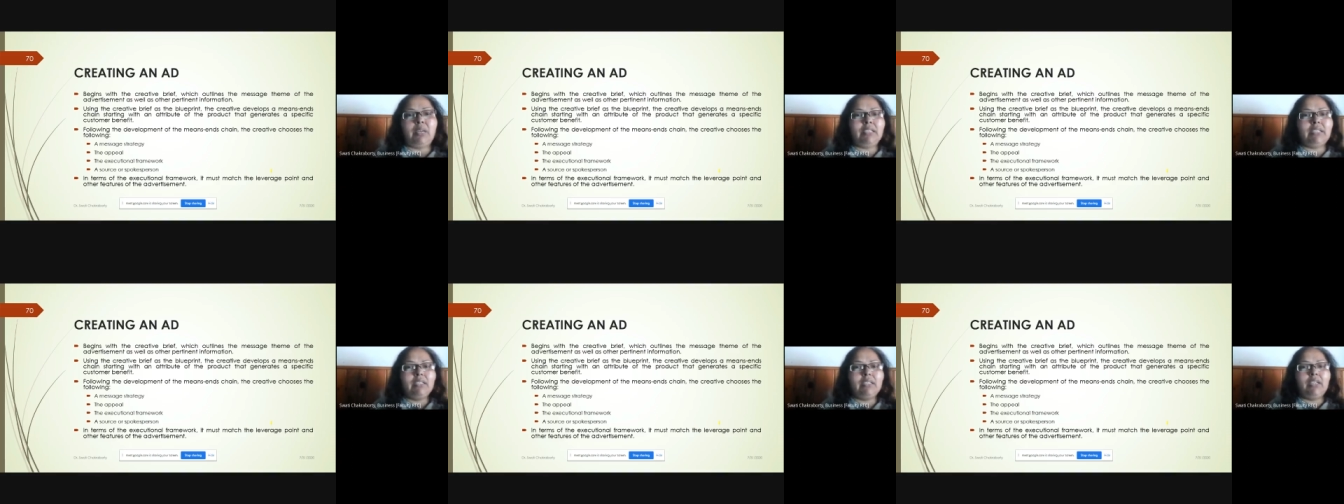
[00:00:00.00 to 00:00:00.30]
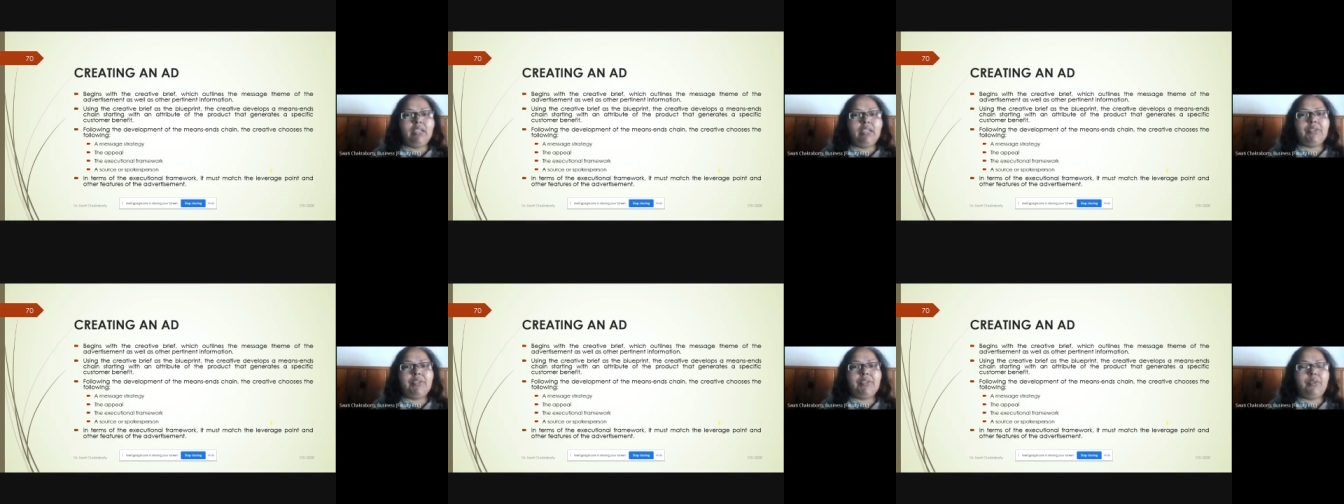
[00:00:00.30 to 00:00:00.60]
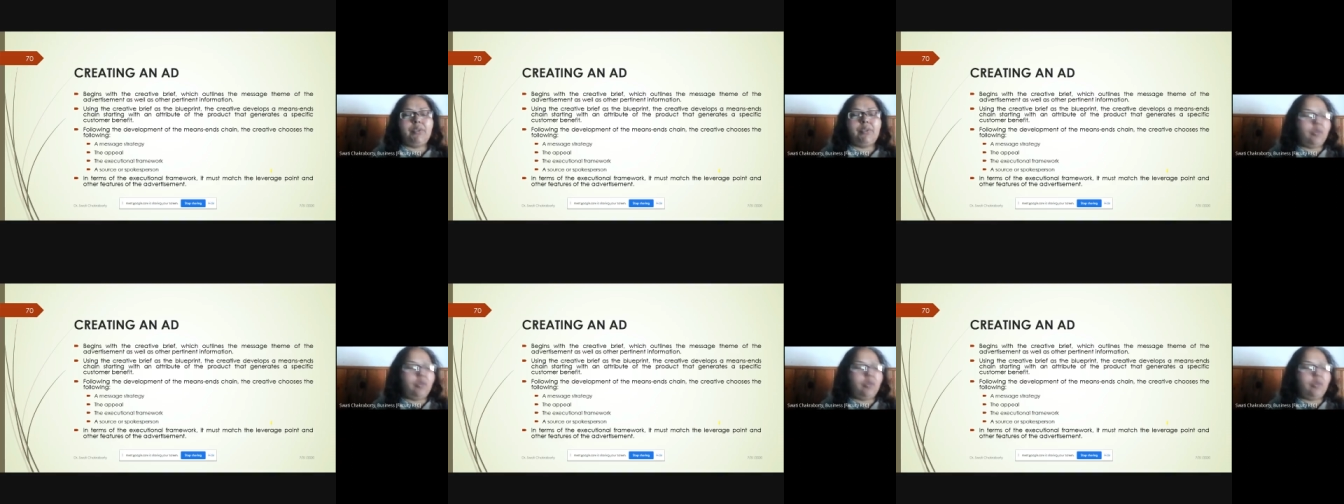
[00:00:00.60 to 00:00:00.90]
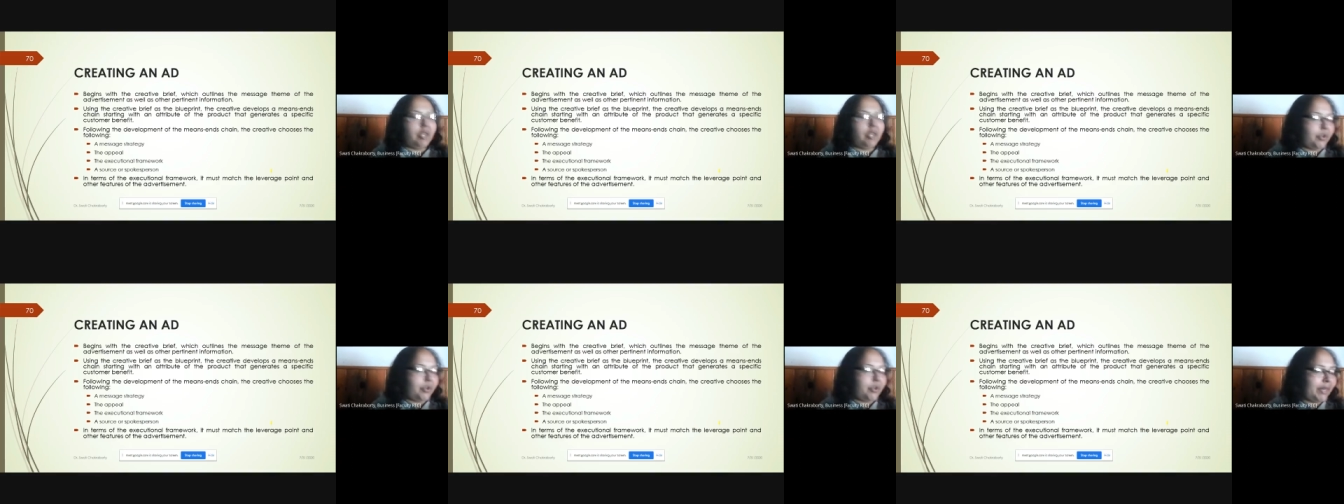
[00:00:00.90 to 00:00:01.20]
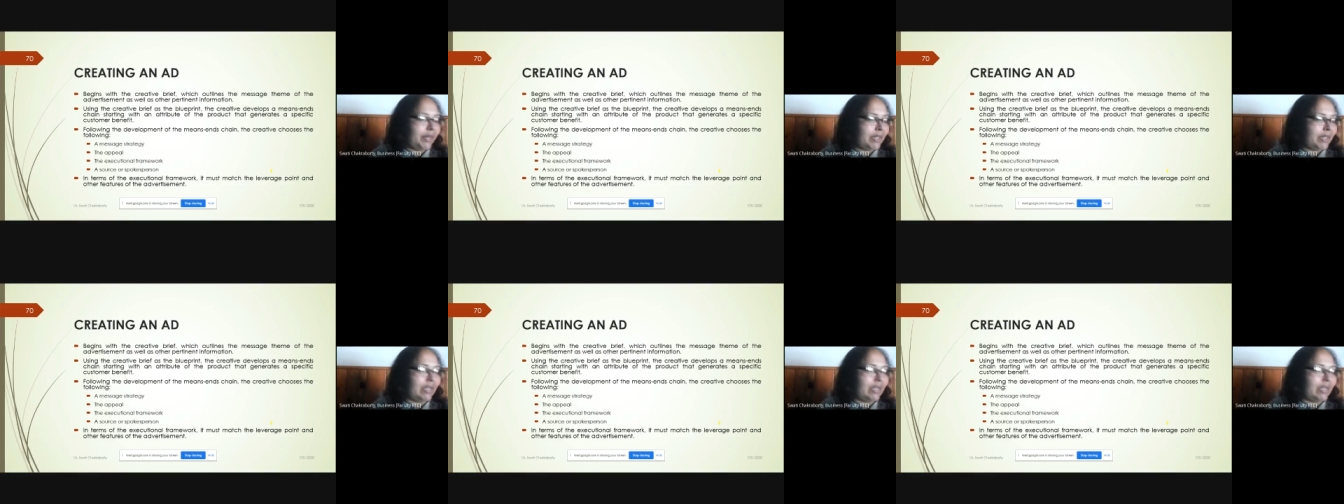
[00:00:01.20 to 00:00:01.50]
So creating an
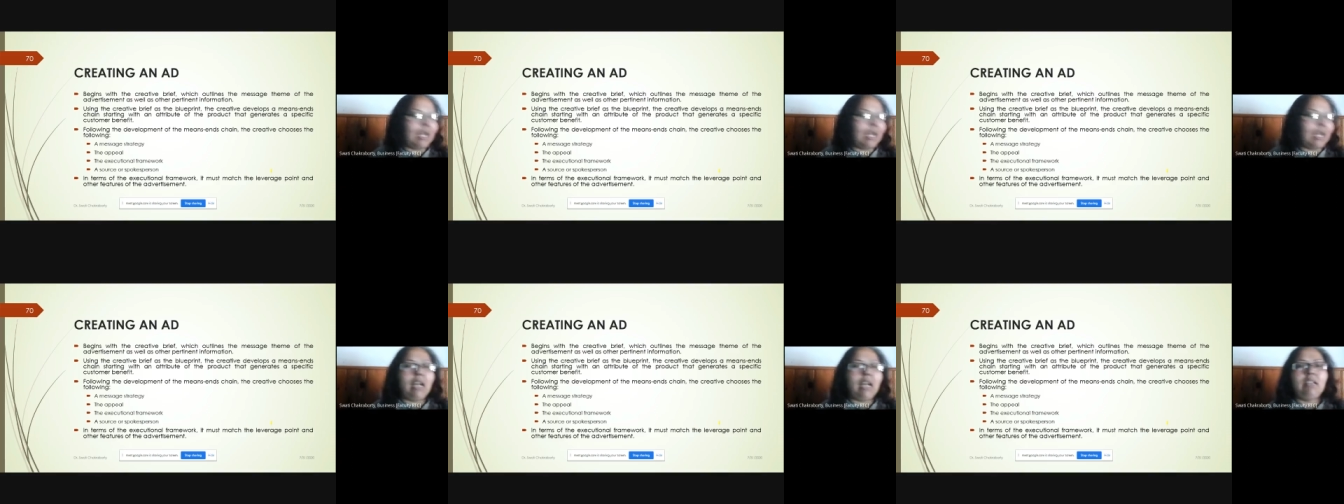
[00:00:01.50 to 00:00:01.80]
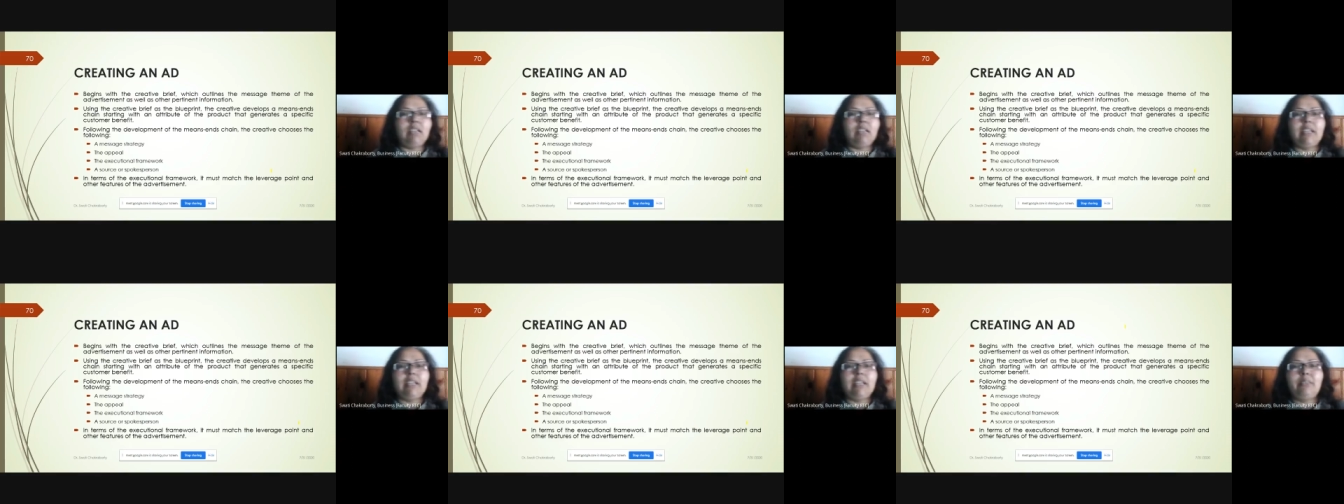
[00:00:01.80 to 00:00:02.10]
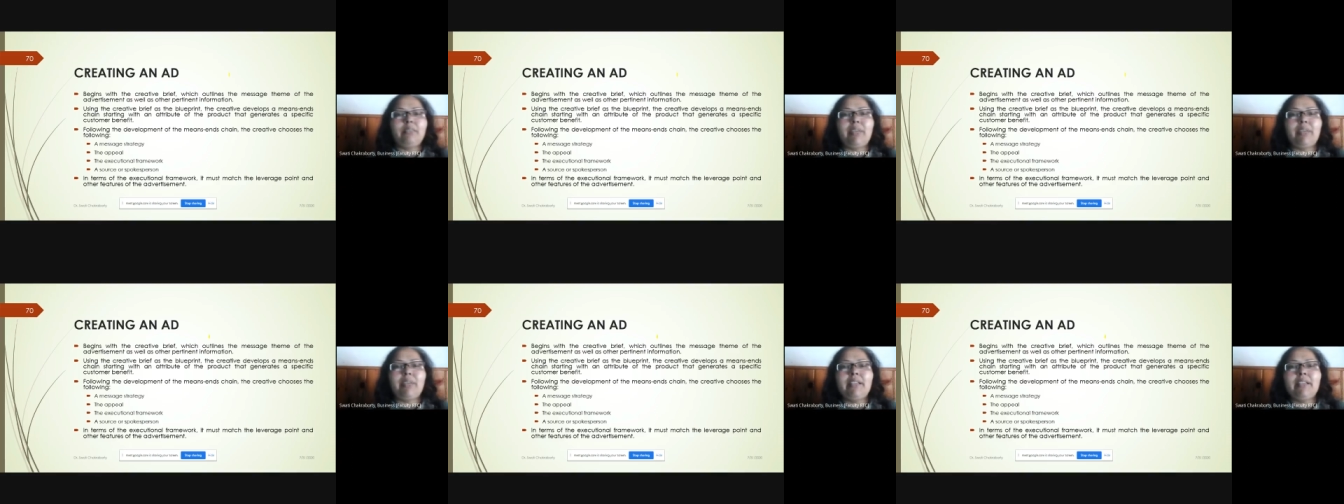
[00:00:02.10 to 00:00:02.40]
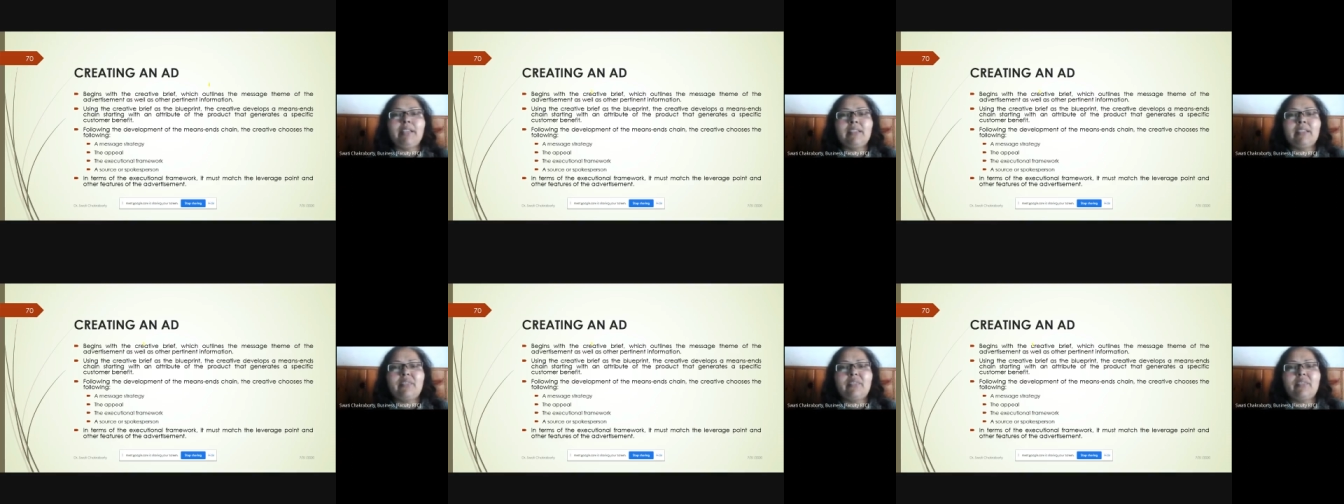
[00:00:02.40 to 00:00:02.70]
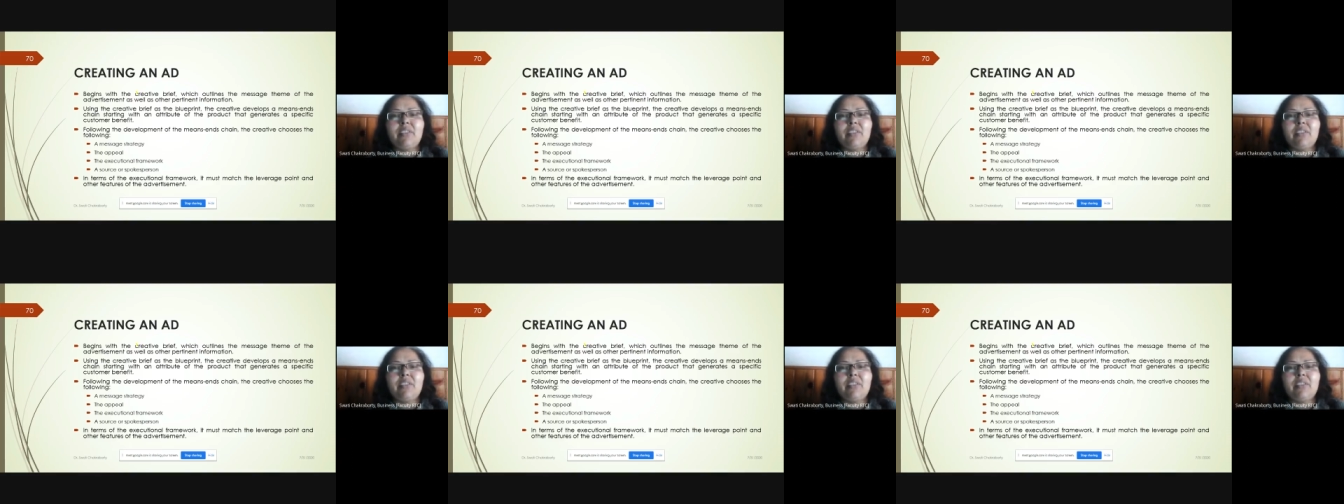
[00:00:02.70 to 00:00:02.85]
ad, it begins first.